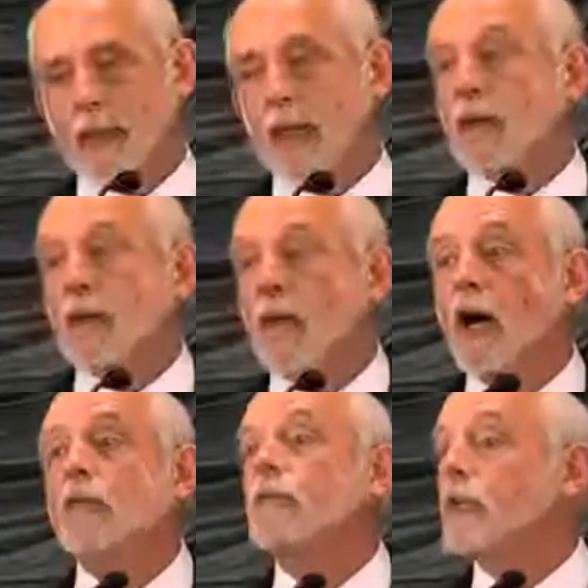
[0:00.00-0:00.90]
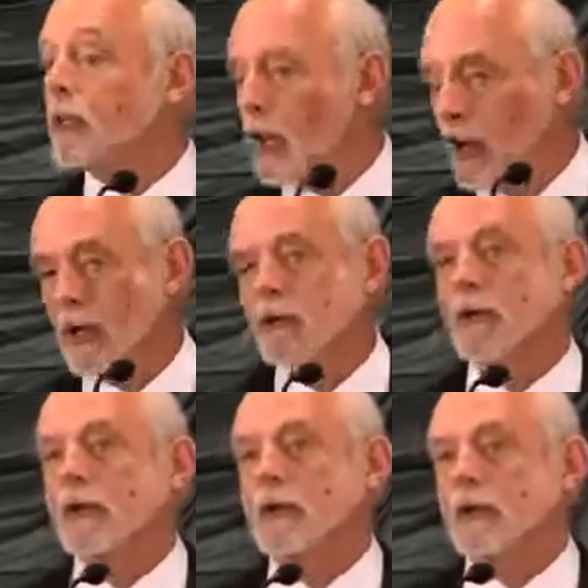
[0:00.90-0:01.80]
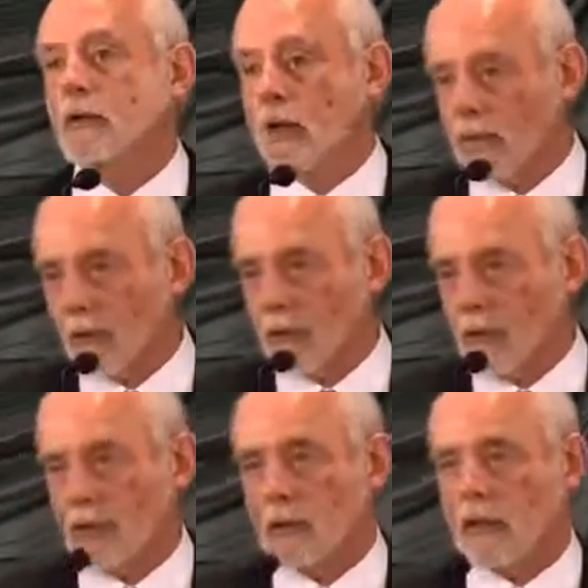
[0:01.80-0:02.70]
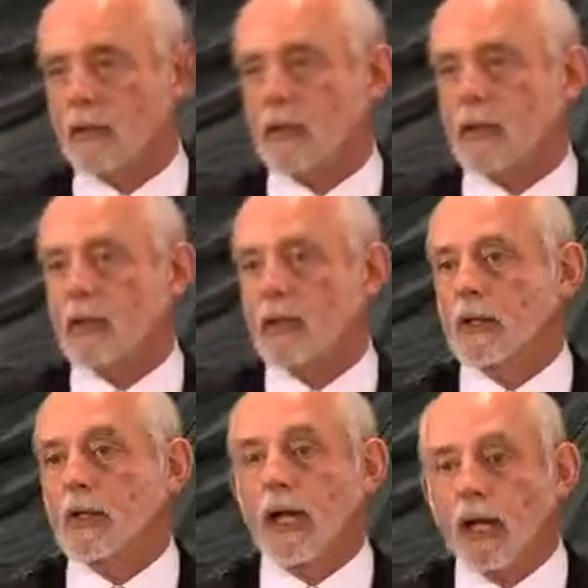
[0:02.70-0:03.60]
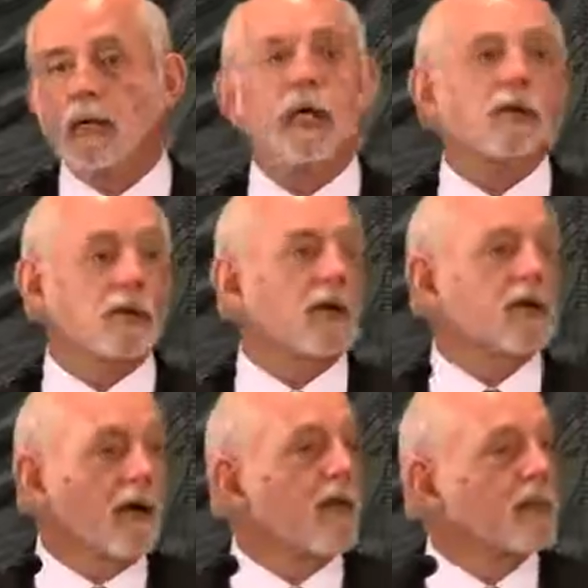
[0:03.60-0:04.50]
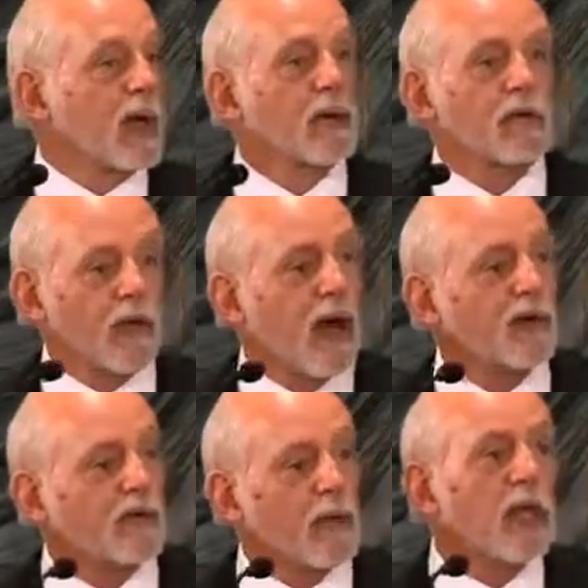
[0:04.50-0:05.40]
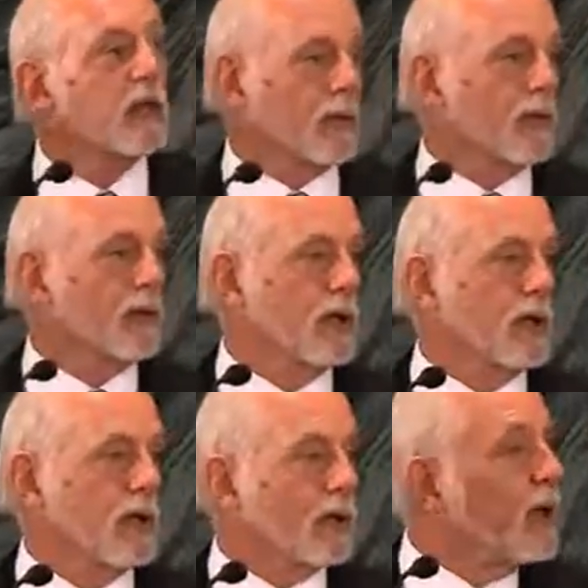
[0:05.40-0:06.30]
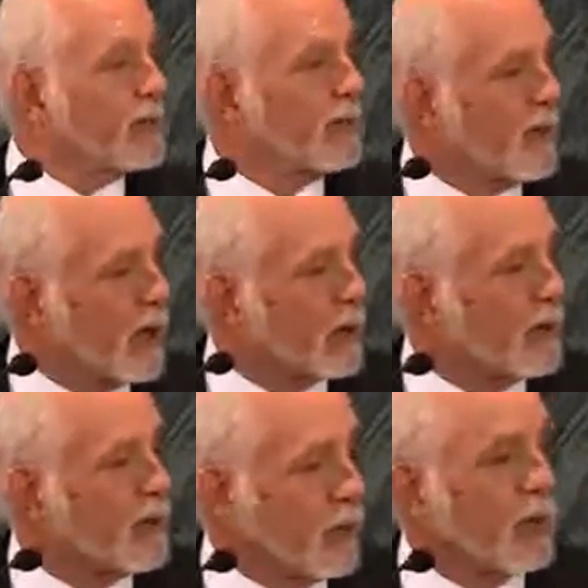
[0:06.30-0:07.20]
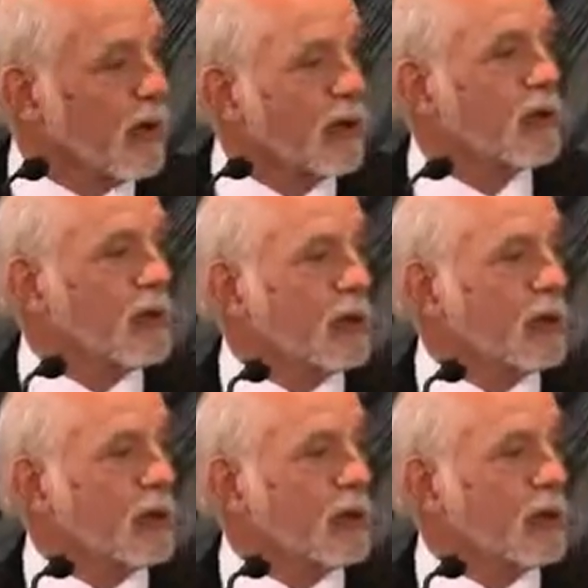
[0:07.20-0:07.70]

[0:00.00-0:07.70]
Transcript: it is not because of their ADHD. The ADHD itself may in fact make you less effective than what other